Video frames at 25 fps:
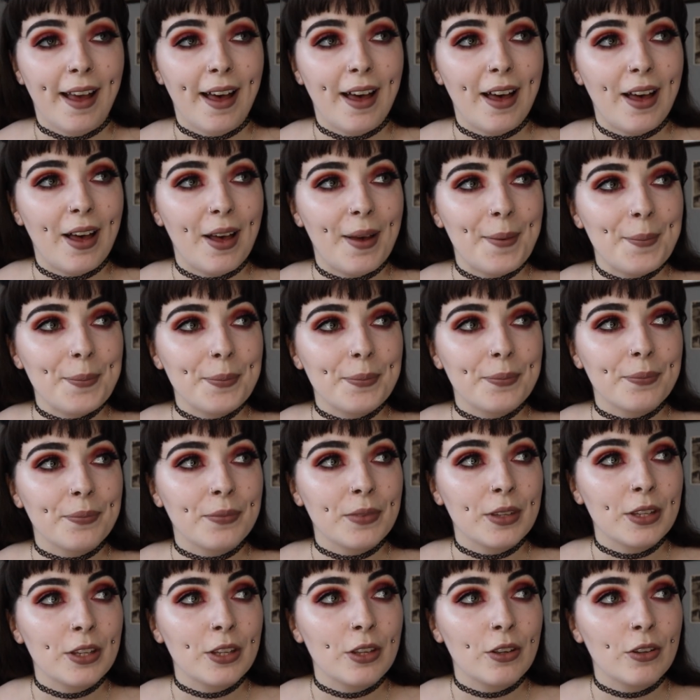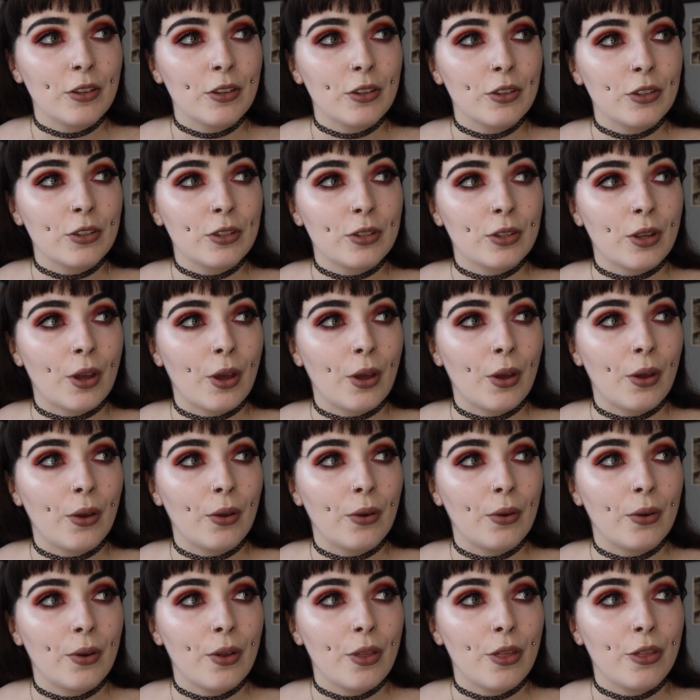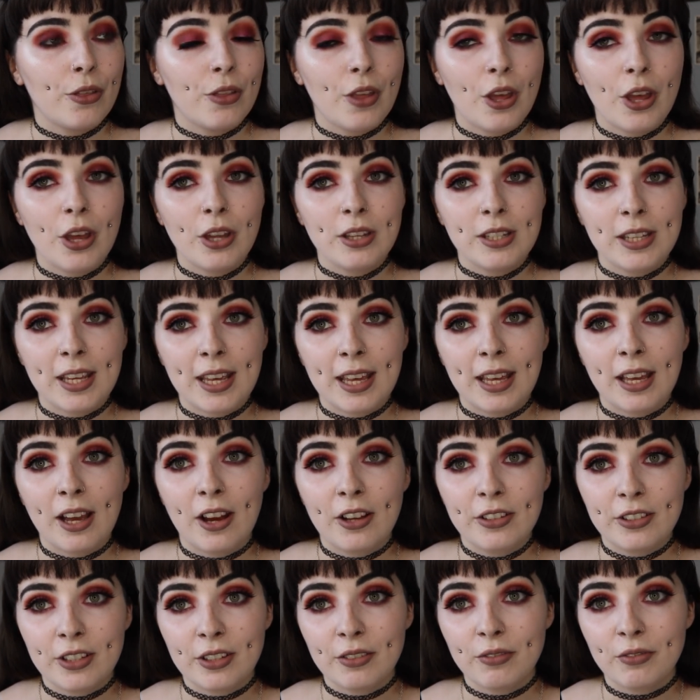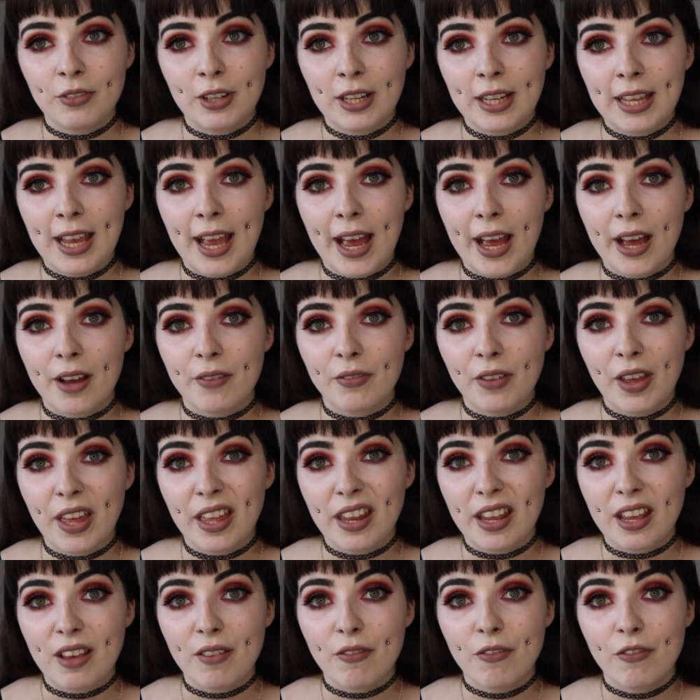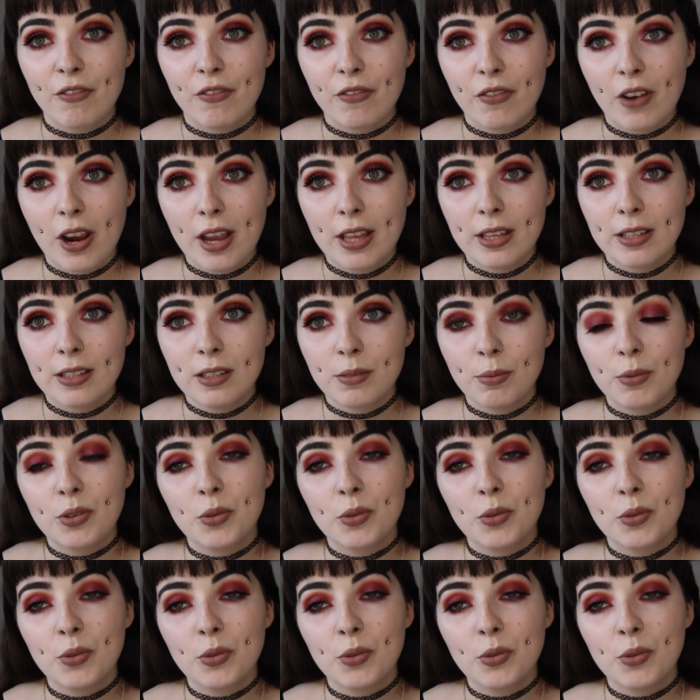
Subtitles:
So third year I didn't really have any friends,